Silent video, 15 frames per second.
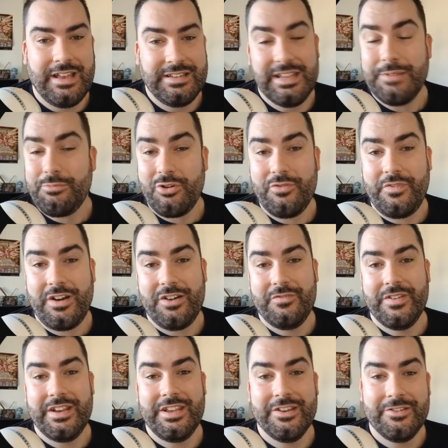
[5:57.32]
deck profile
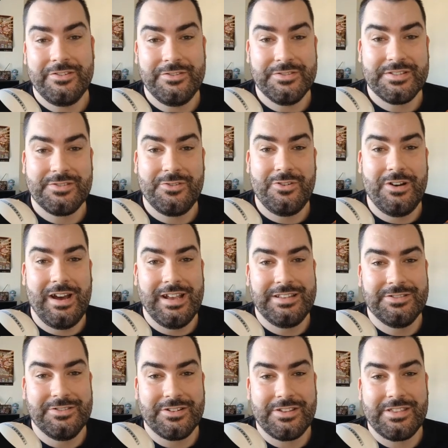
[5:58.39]
video, you saw I
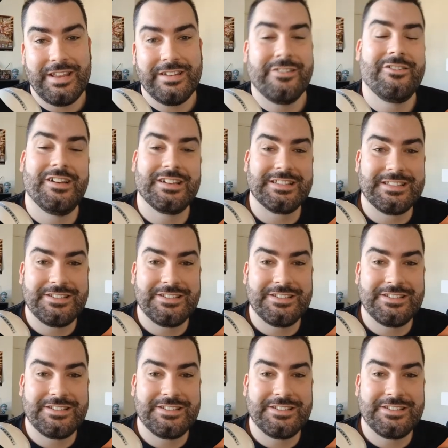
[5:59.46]
took Thunder Dragons